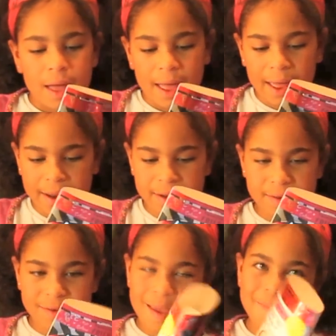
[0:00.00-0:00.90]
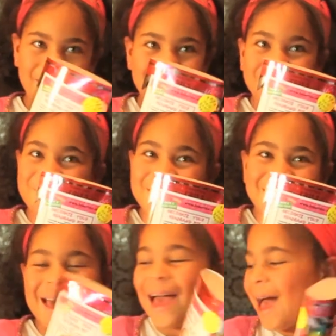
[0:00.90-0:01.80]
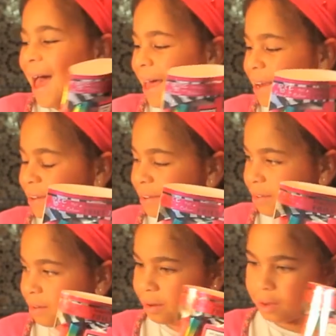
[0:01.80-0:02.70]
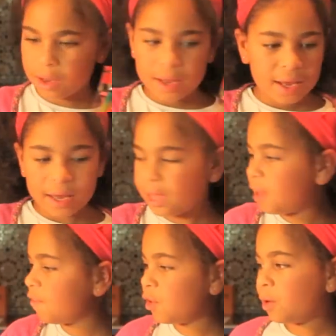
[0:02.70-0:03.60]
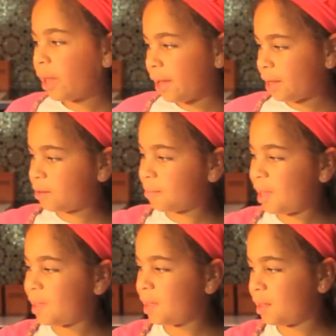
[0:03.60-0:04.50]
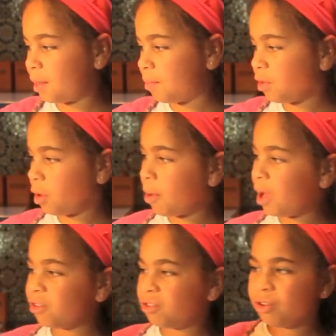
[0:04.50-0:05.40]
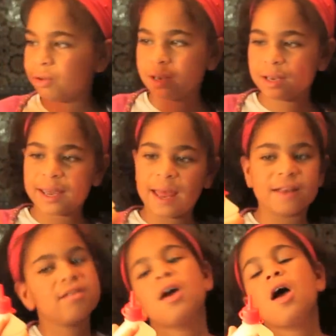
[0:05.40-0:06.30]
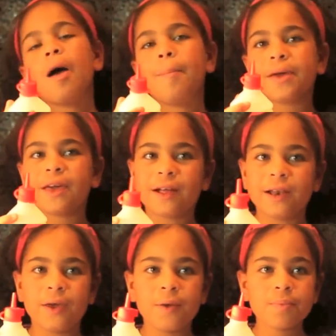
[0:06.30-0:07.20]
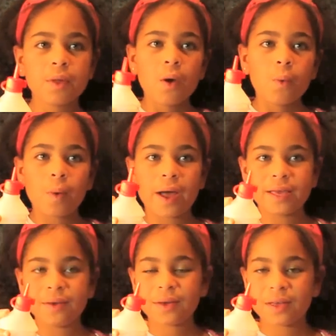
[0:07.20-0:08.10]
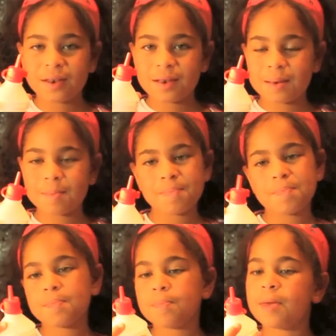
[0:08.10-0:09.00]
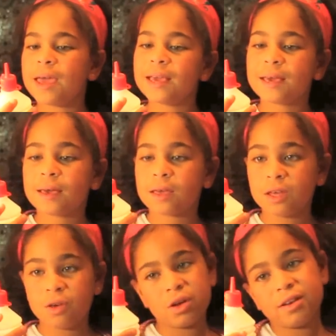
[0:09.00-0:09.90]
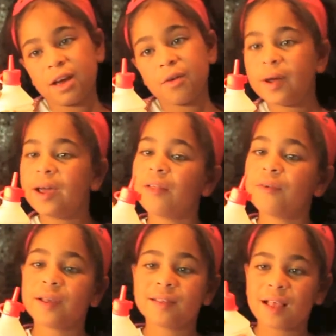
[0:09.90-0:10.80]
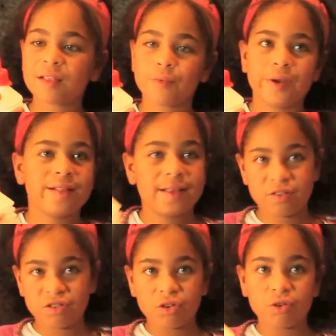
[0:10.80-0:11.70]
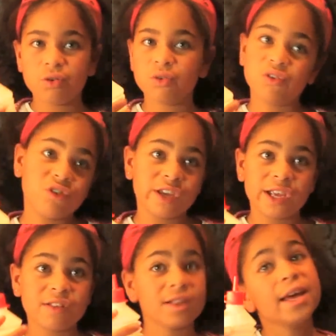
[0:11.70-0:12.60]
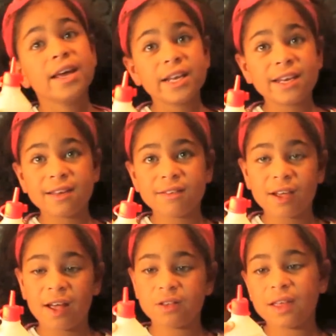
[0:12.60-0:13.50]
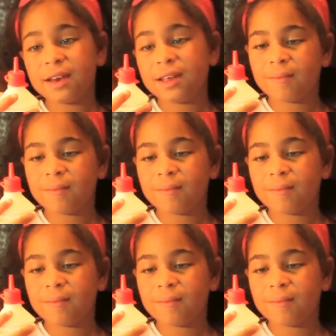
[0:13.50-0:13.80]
and a picture of me. And if you liked making them so much, you can get a bigger glue where you can decorate other accessories like shoes, jeans, t-shirts, any